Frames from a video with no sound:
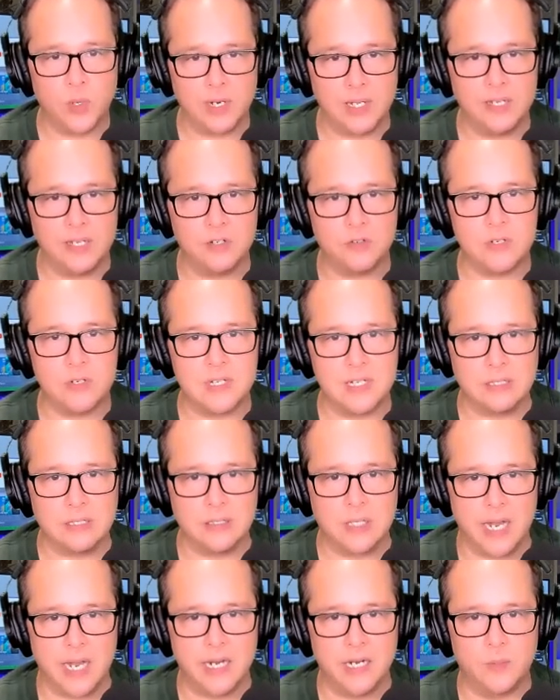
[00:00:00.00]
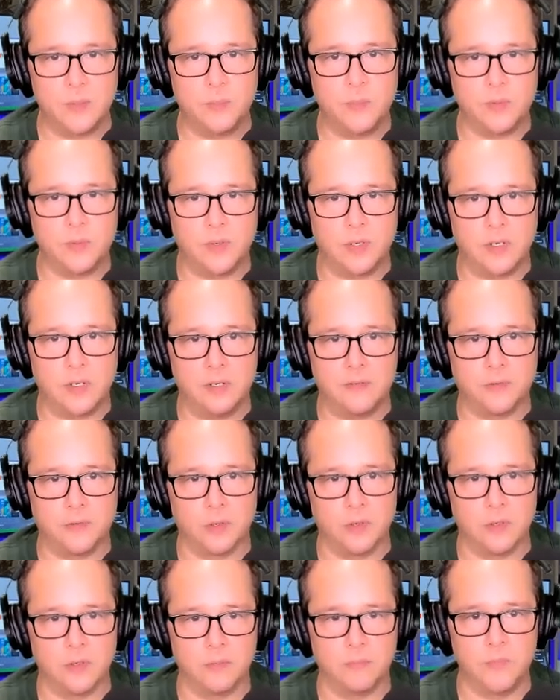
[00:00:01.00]
pretty interesting lineup
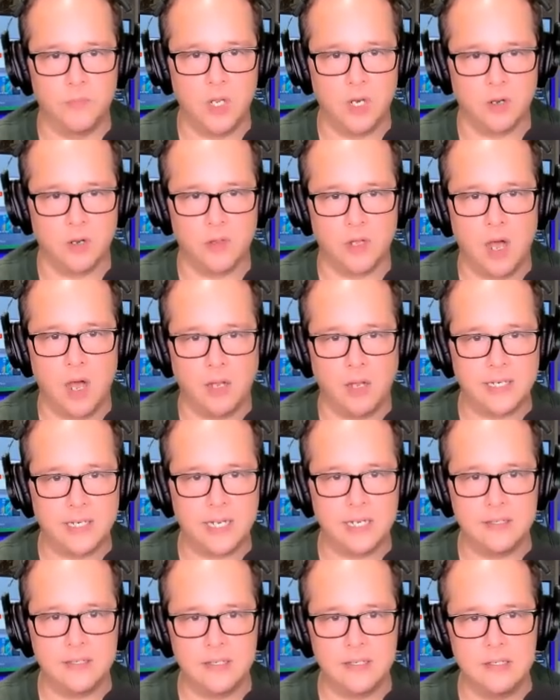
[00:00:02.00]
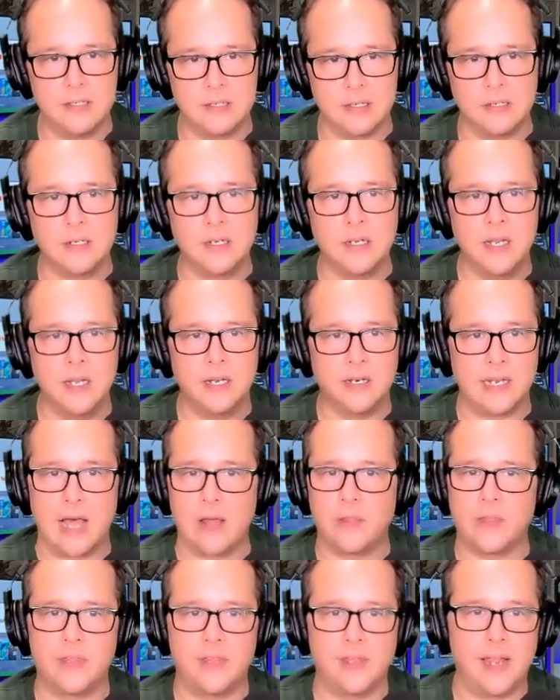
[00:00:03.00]
for the holiday season,
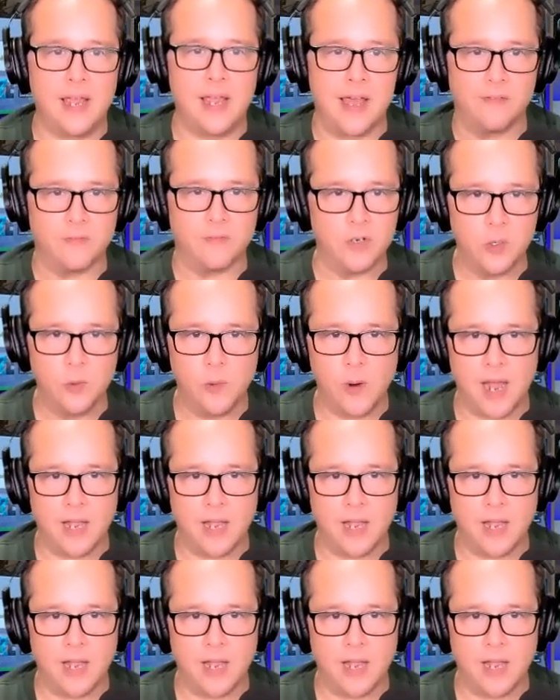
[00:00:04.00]
now that they have new